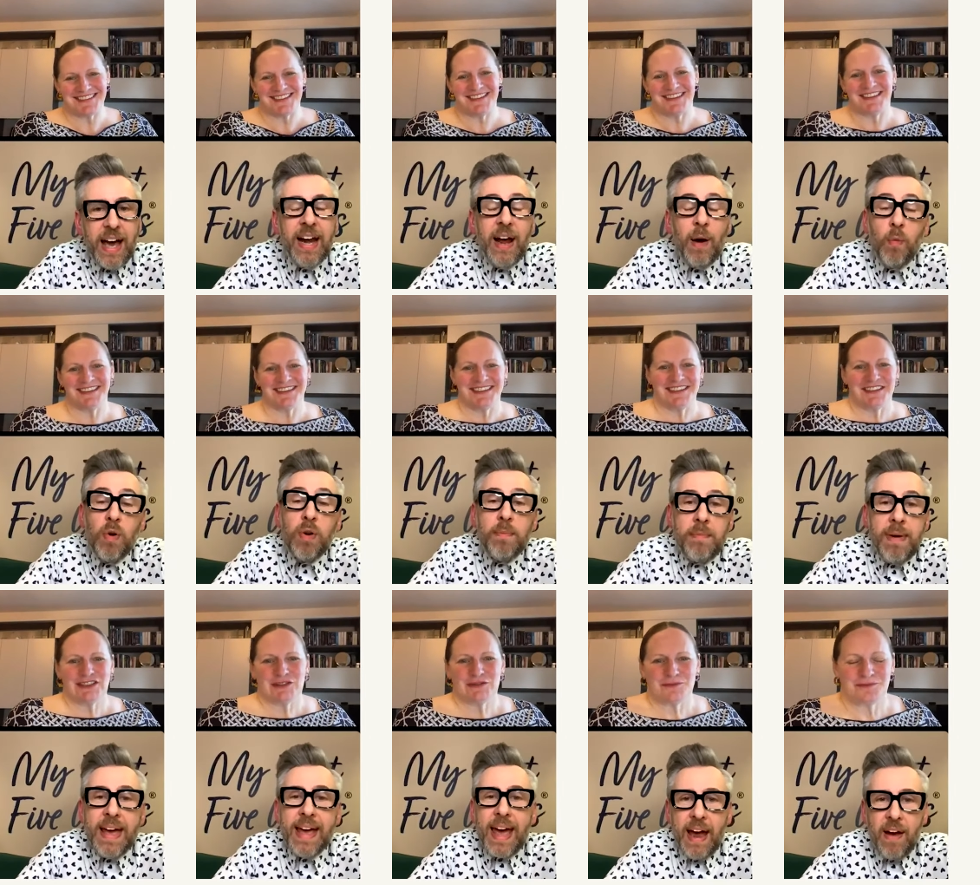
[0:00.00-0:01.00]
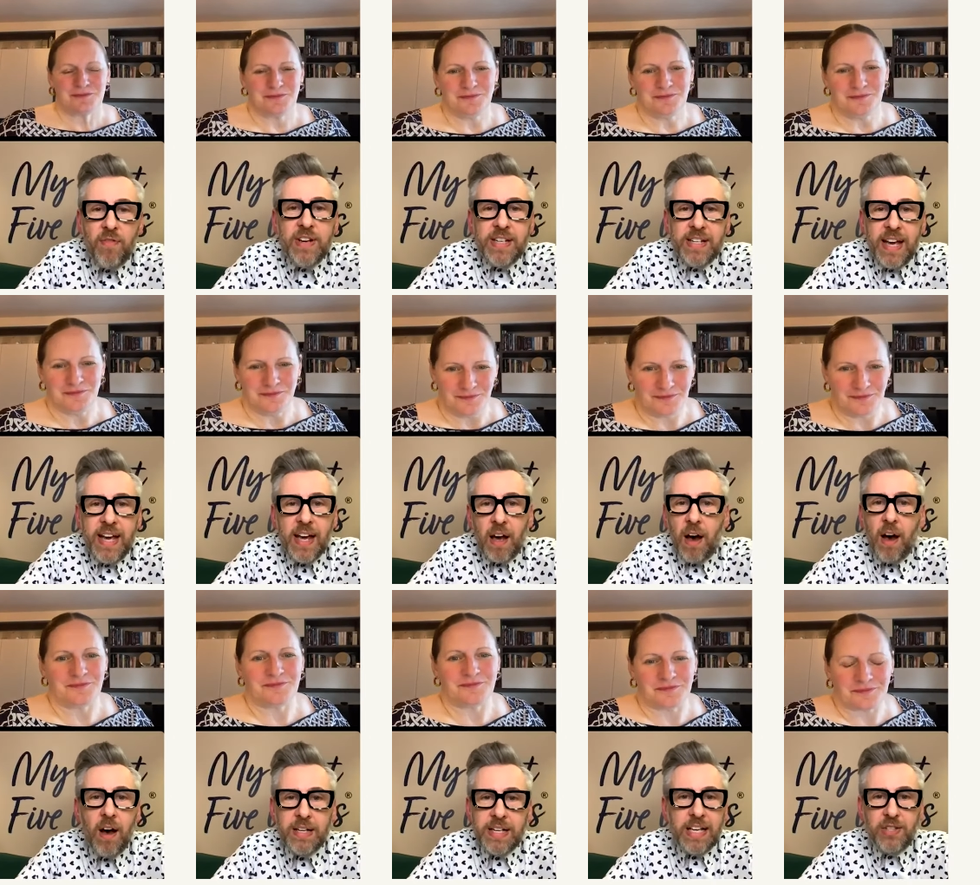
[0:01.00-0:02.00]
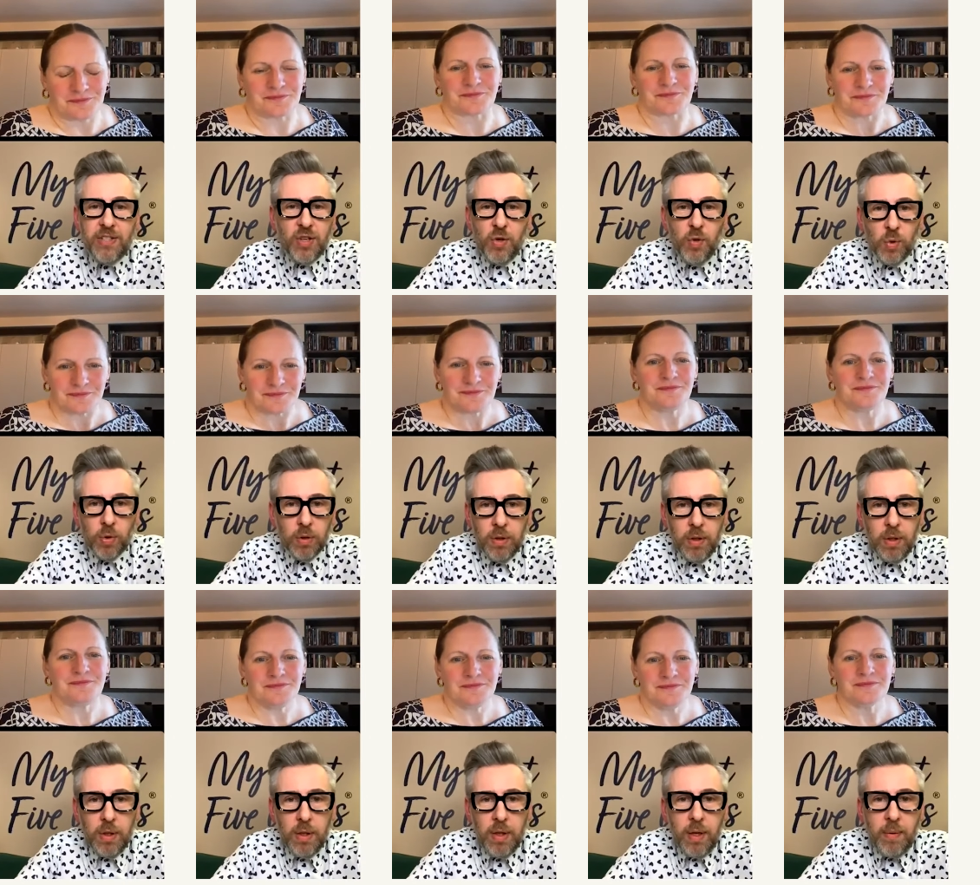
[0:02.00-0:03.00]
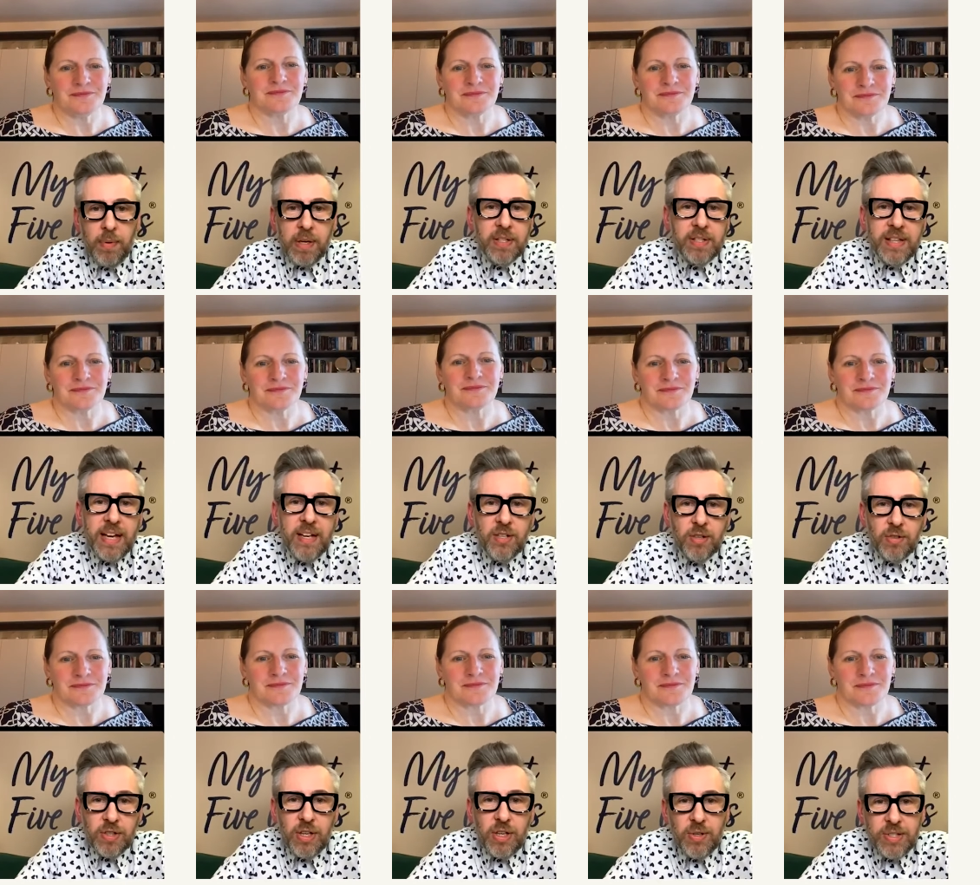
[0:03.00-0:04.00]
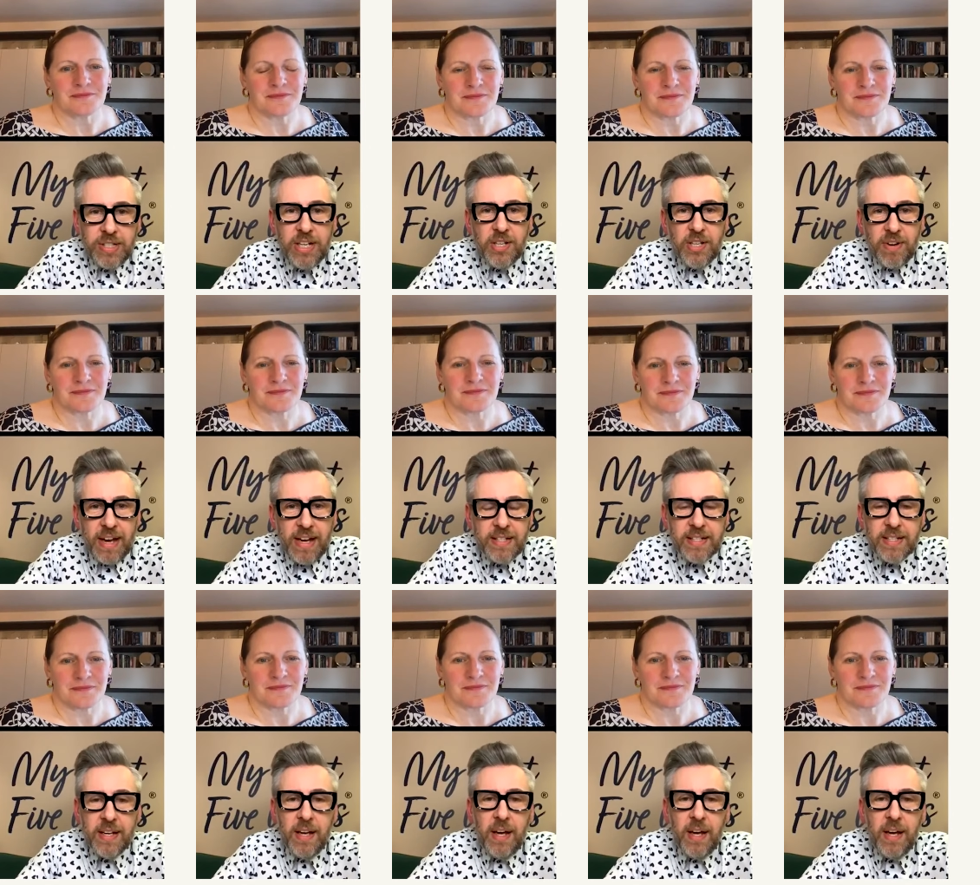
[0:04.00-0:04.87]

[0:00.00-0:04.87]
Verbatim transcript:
Speaker 1: And I wouldn't make everyday car day school because then children lose interest.